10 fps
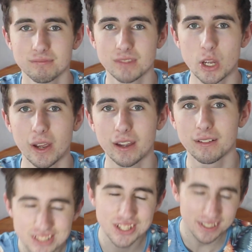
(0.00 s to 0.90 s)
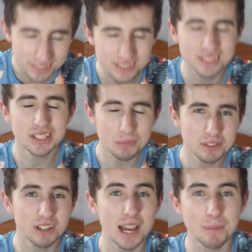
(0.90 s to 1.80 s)
do it. Just
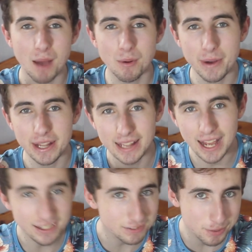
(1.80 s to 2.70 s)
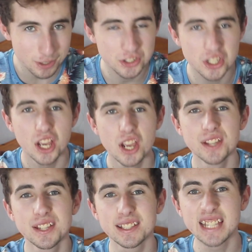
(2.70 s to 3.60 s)
subscribe. I'm on my last push
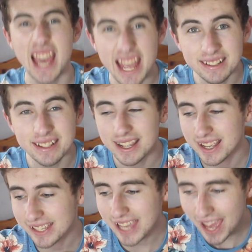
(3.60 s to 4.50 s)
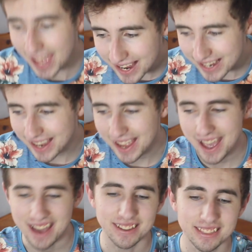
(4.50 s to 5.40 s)
to 10k,
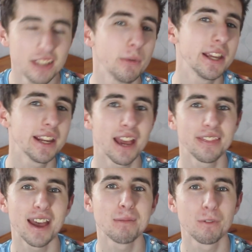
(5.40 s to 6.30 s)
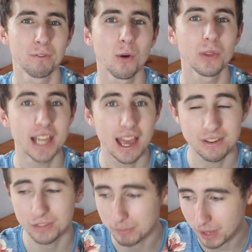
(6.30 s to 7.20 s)
and I think we can get there before the
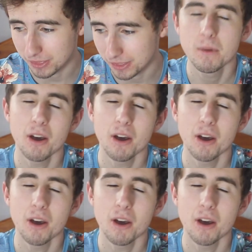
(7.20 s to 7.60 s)
end of the month.